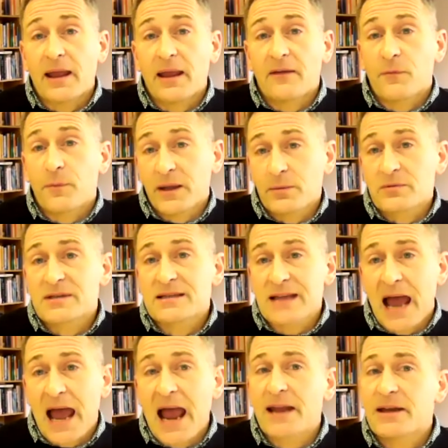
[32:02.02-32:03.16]
we will
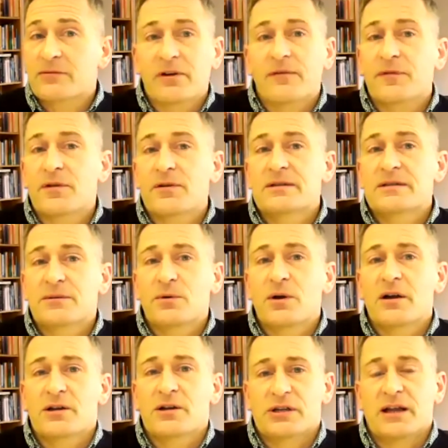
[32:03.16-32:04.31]
stand and refuse to
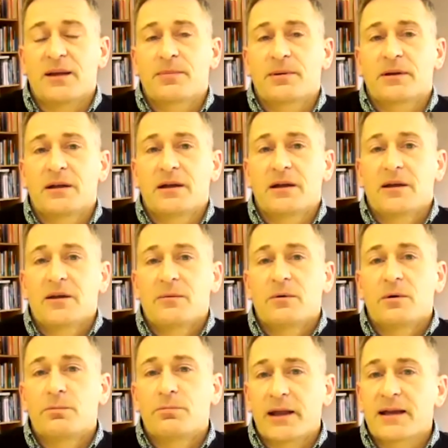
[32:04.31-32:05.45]
worship, will
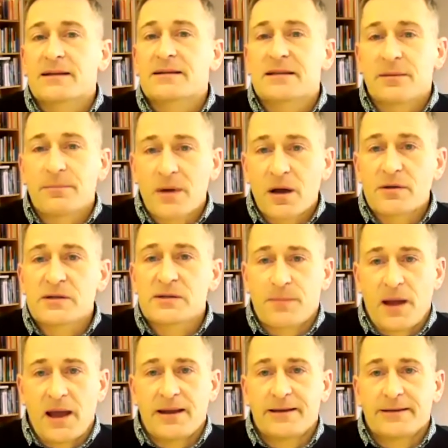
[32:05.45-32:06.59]
bring us the most
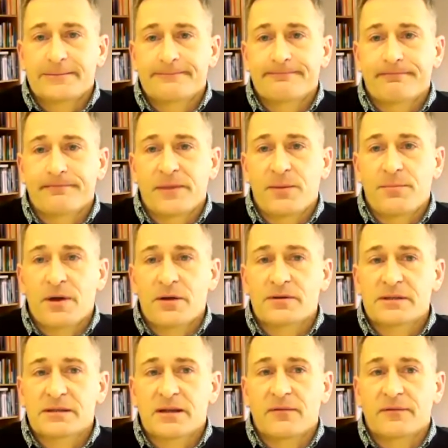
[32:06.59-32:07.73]
pain, the
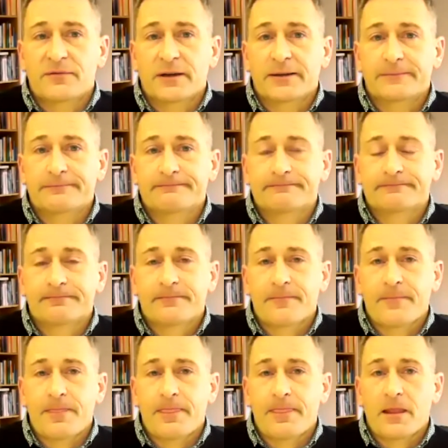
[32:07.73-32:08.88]
most suffering.
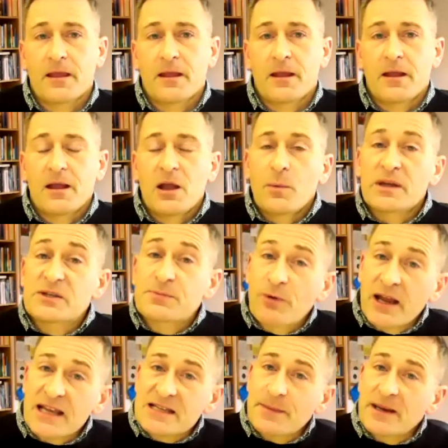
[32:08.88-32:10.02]
Which
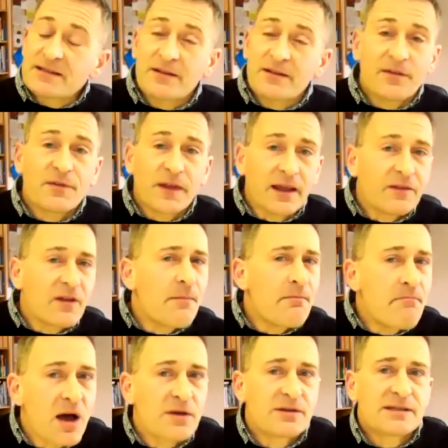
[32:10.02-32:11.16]
brings me to the thing that
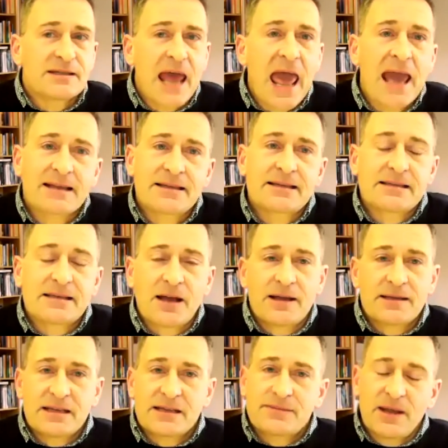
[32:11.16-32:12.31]
most
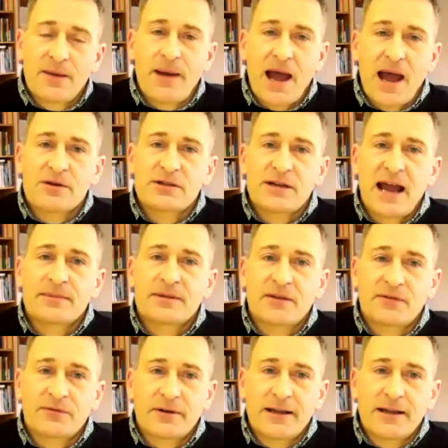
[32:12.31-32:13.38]
exercises me about chapter 3.